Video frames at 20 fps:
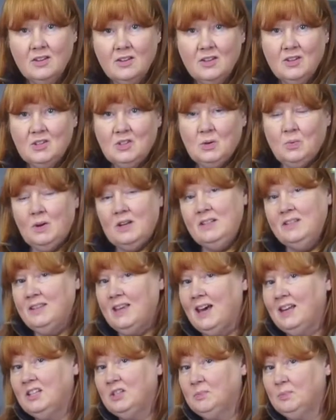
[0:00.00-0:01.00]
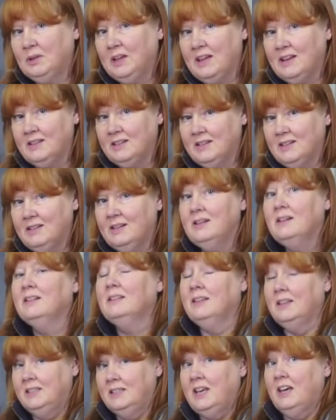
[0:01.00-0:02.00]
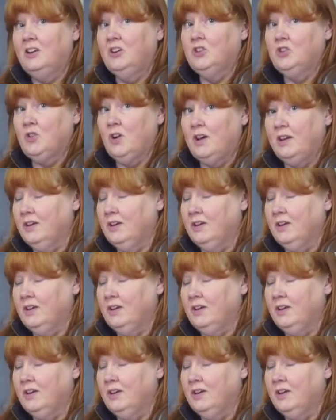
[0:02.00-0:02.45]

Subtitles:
So once that's blended, let's add our dry